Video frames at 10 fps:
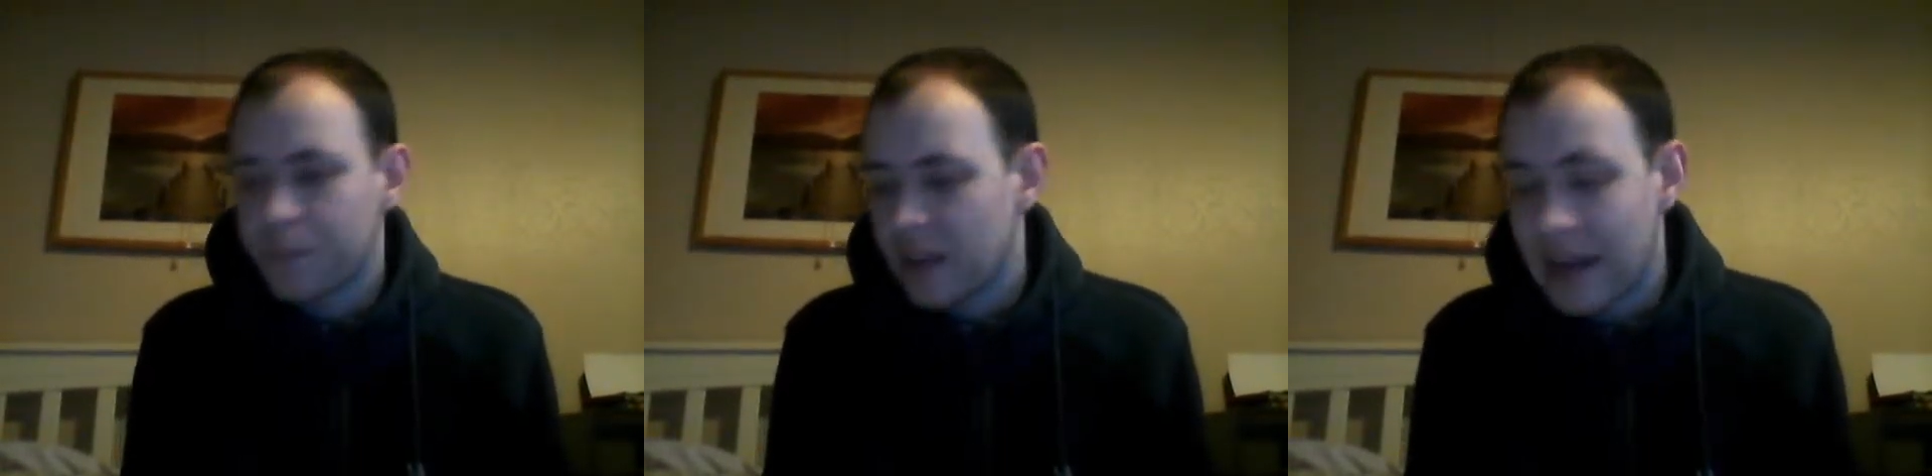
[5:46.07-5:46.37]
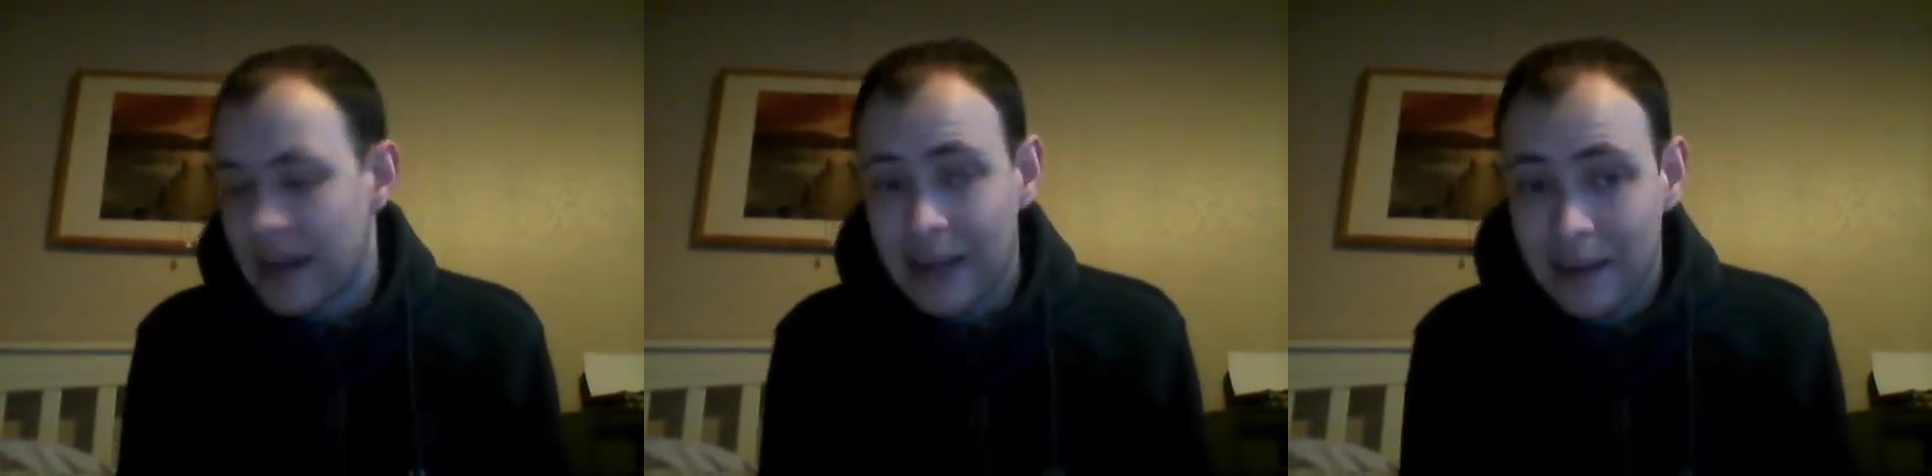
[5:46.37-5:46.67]

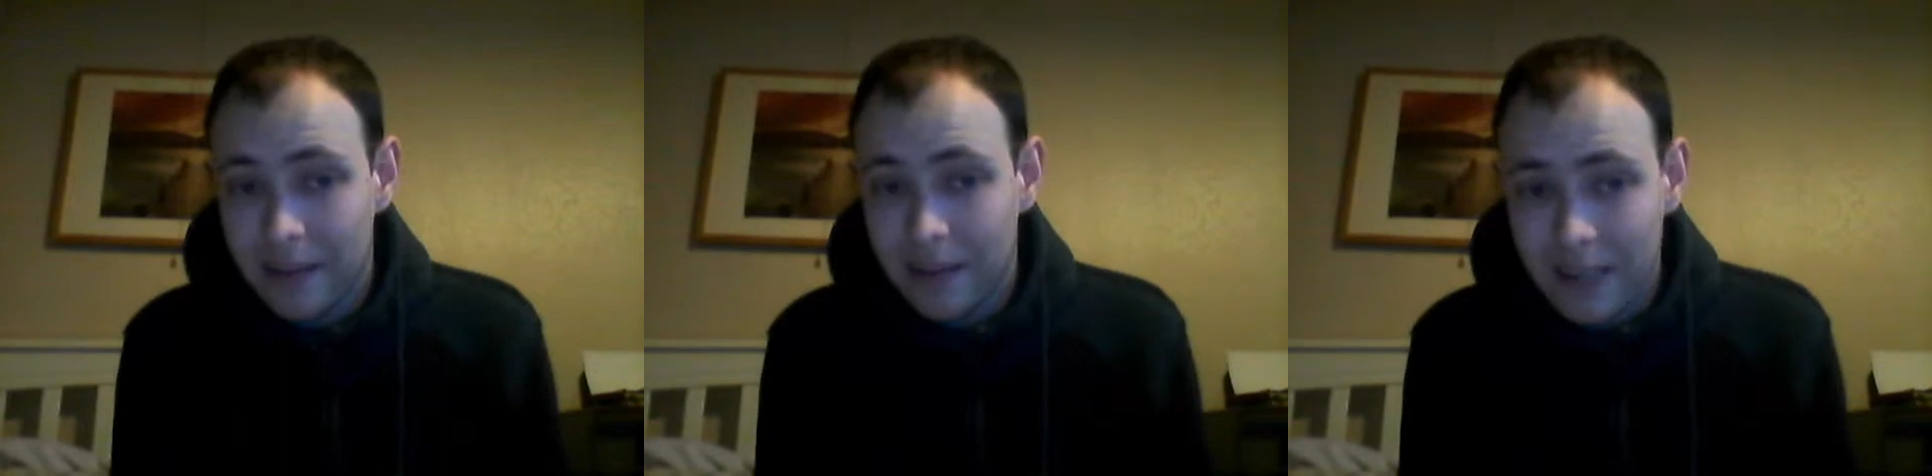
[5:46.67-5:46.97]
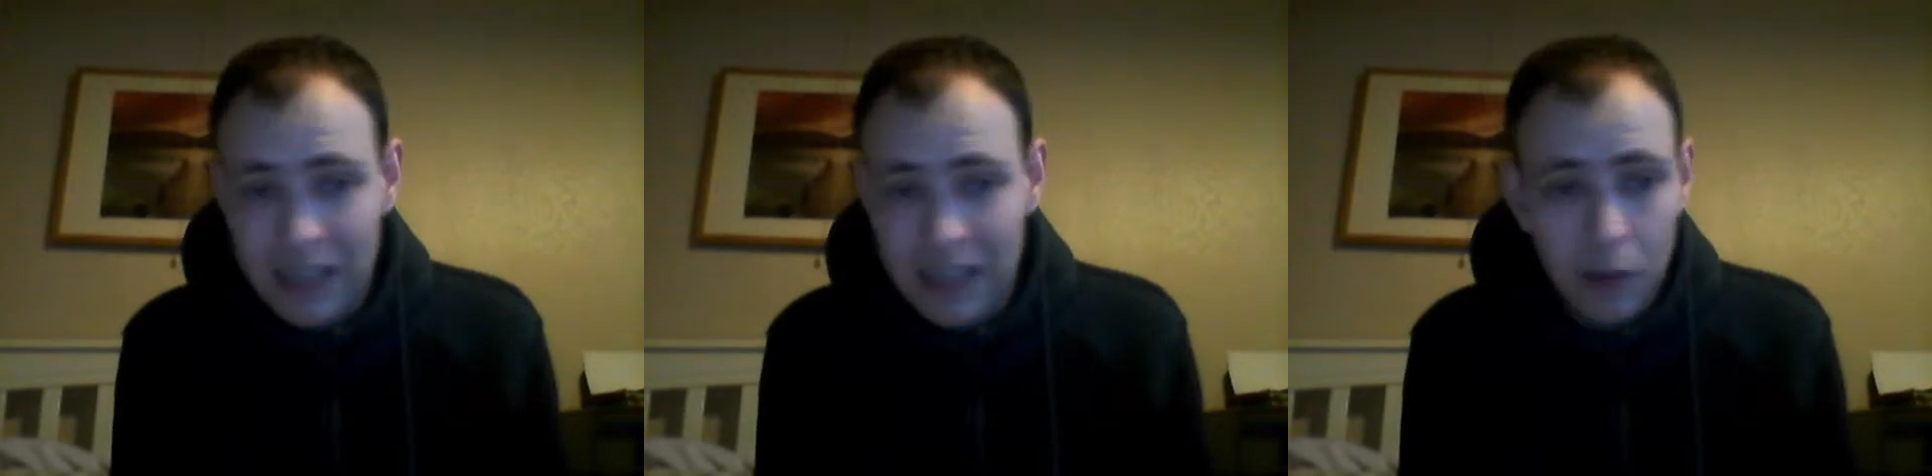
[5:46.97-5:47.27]
And
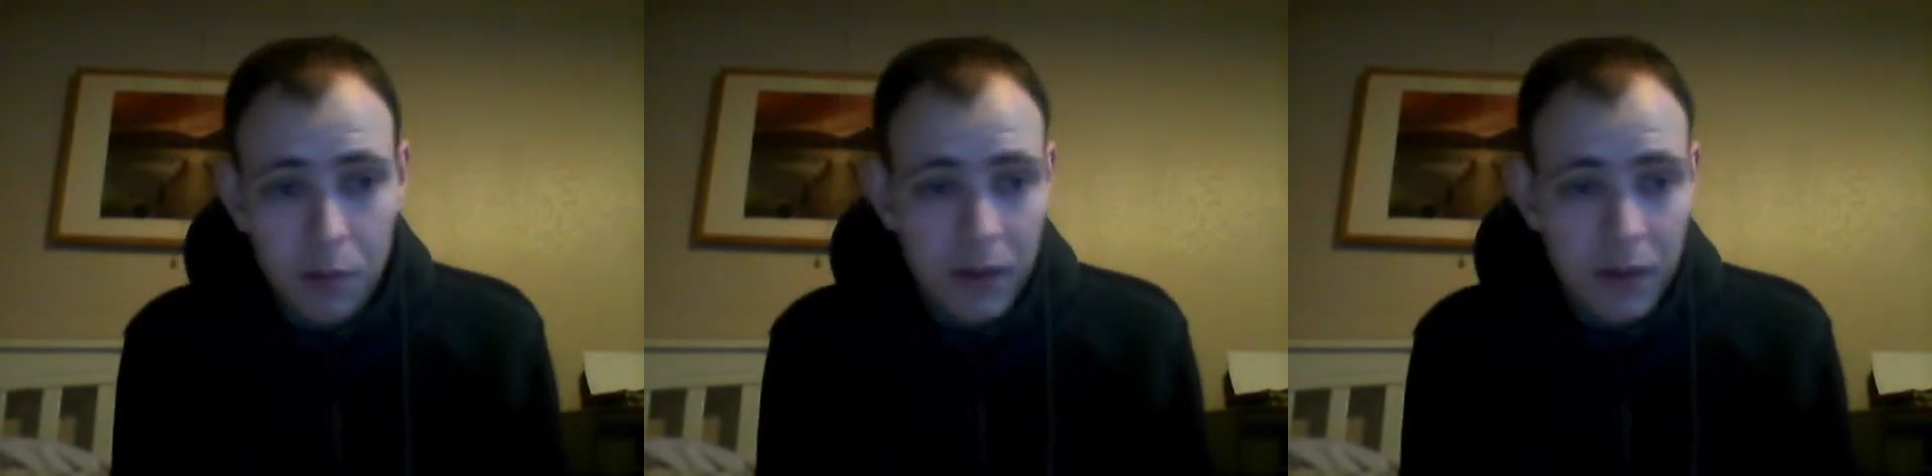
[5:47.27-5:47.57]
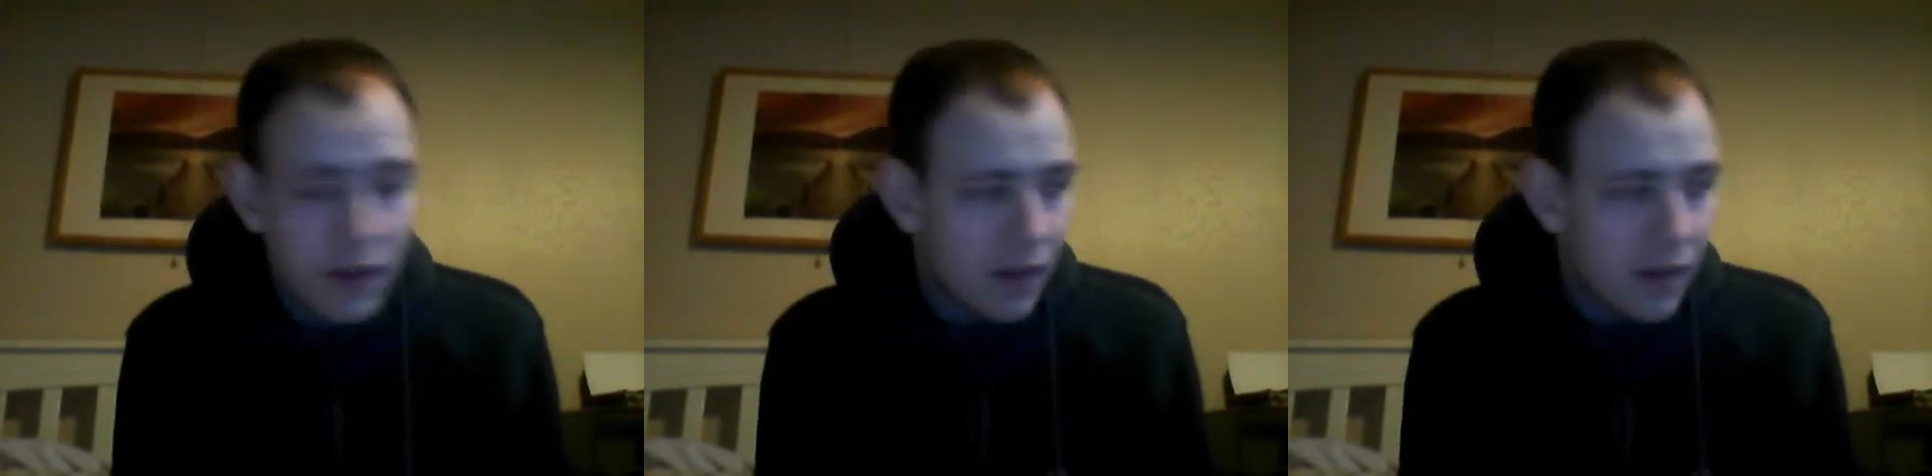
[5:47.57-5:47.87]
this album
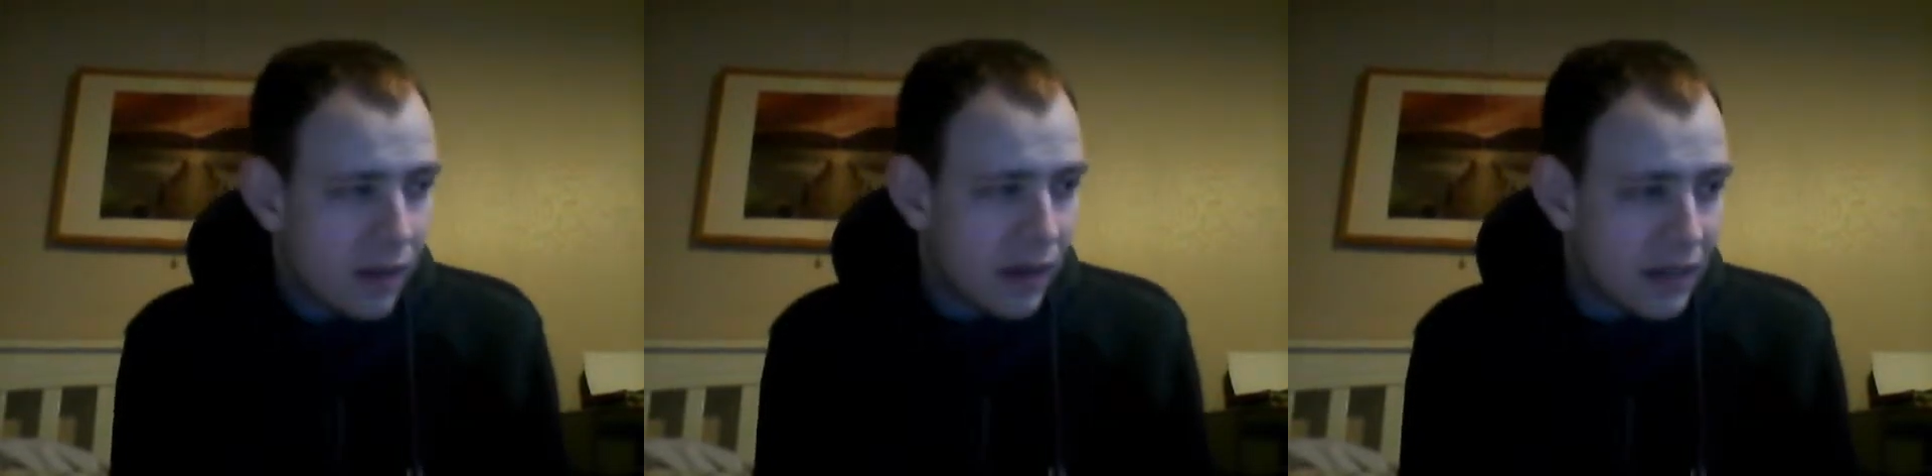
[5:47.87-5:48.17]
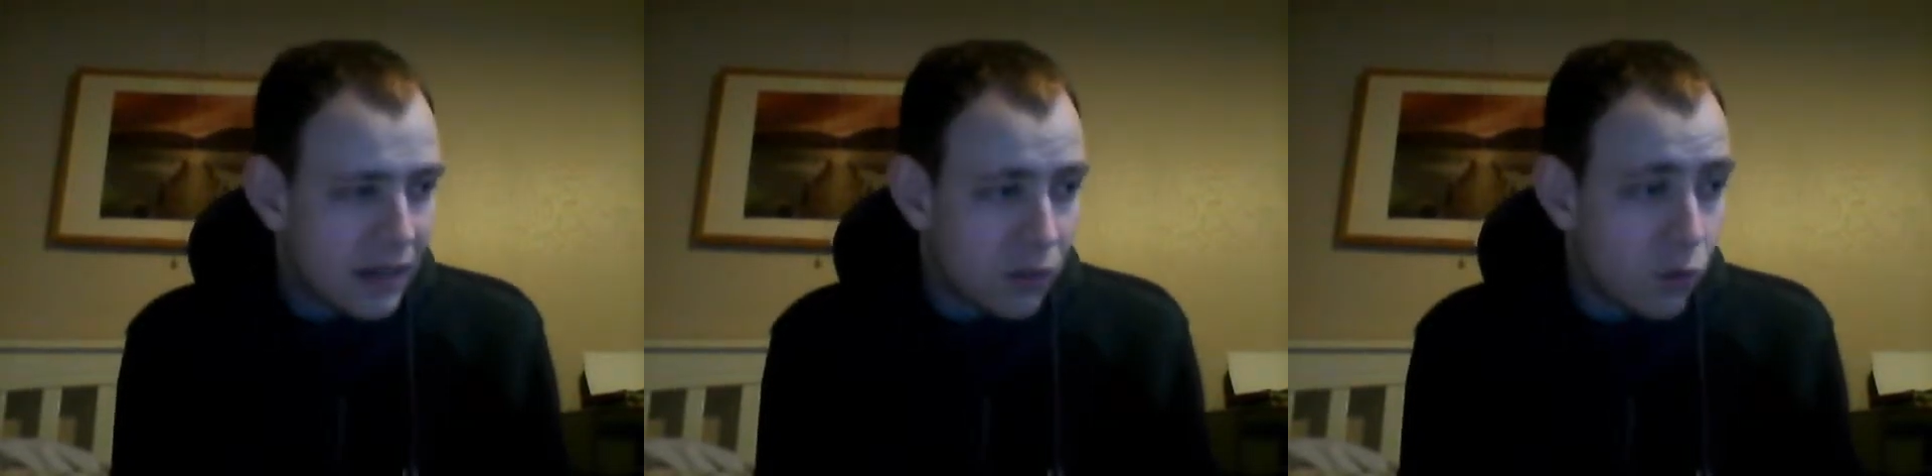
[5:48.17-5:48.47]

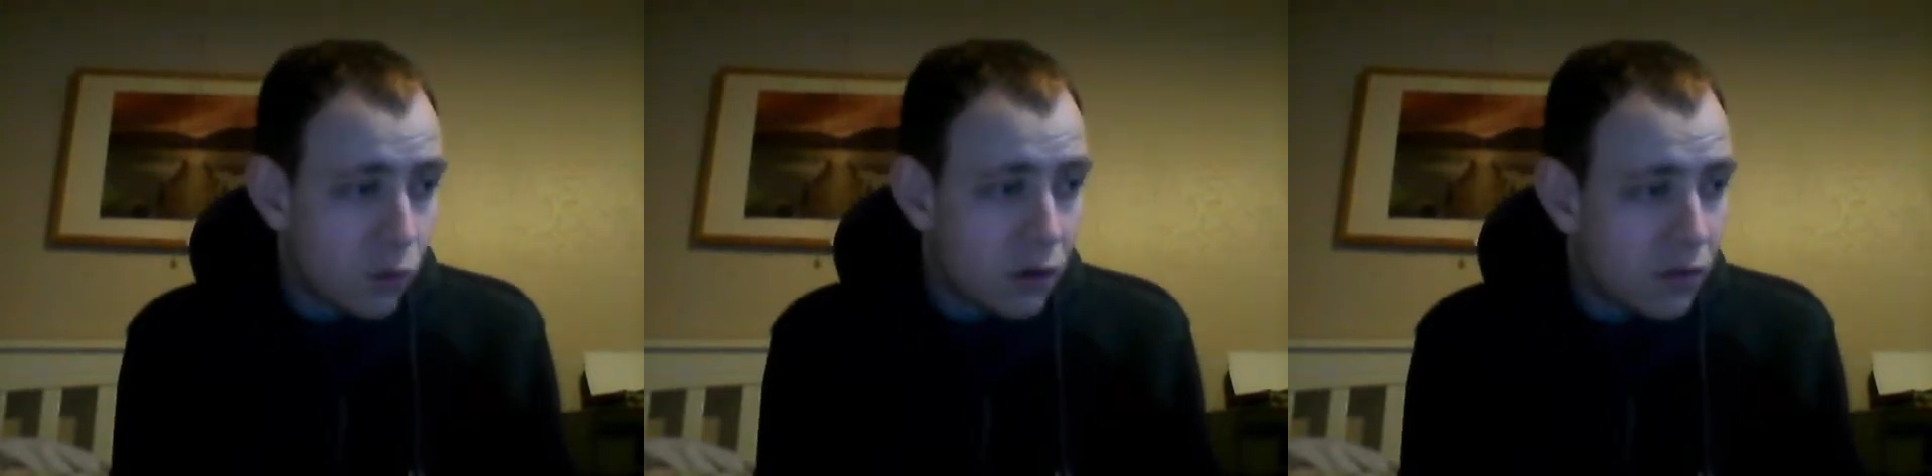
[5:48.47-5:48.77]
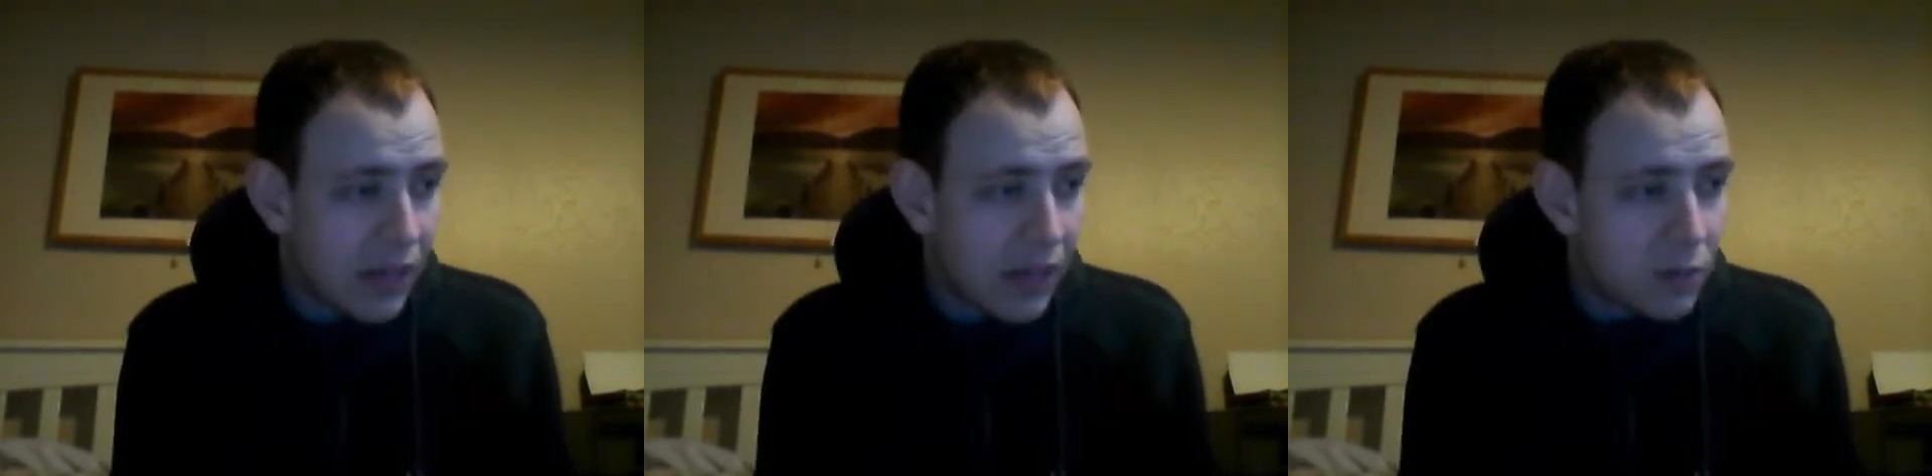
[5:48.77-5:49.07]
has a
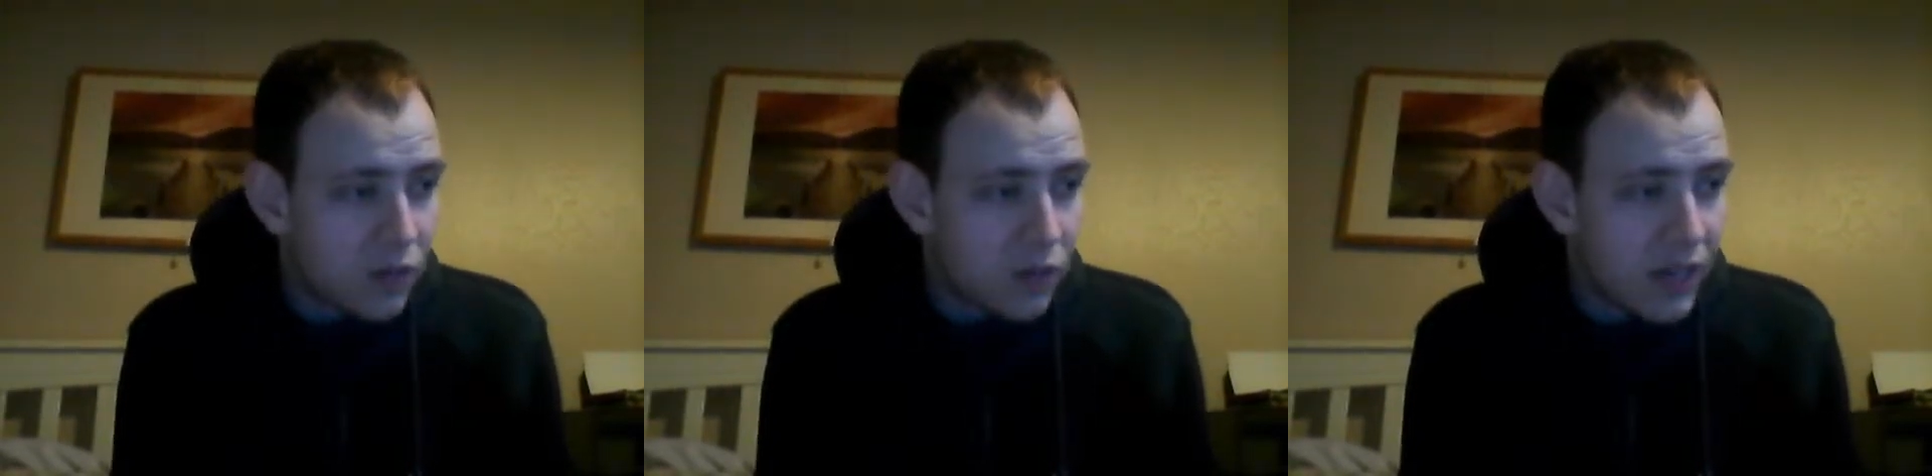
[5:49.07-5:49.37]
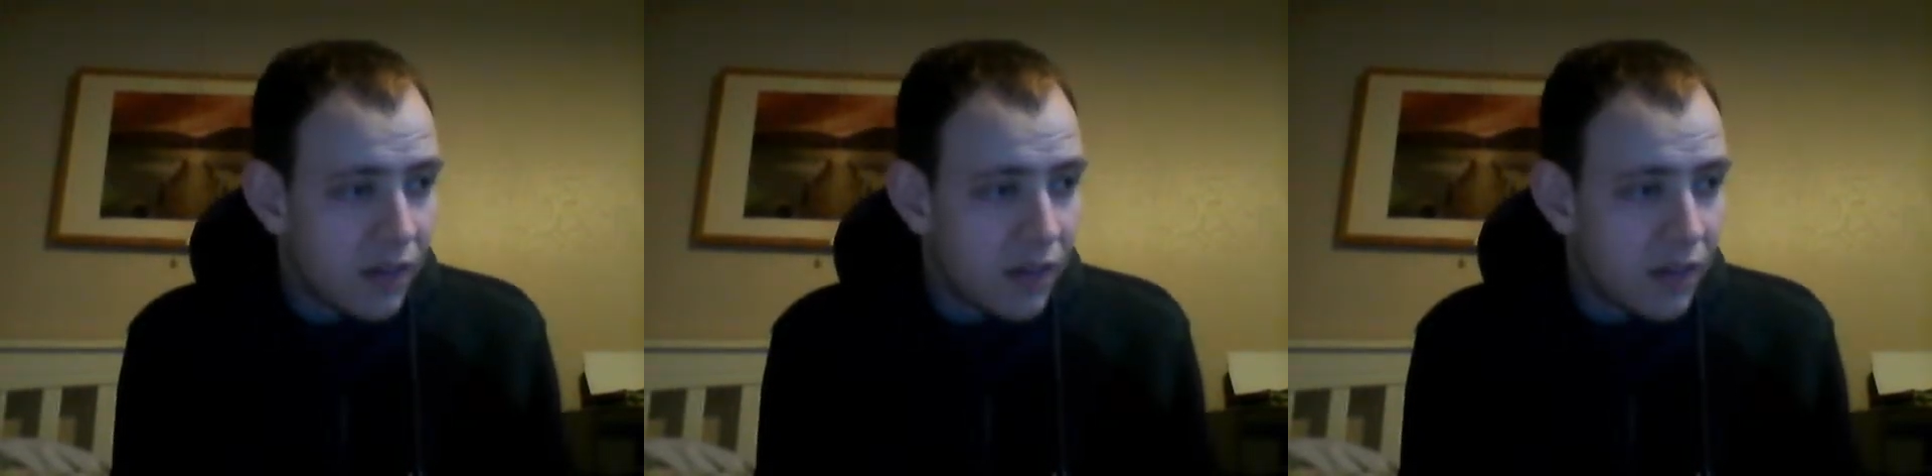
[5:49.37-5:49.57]
wonderful atmosphere,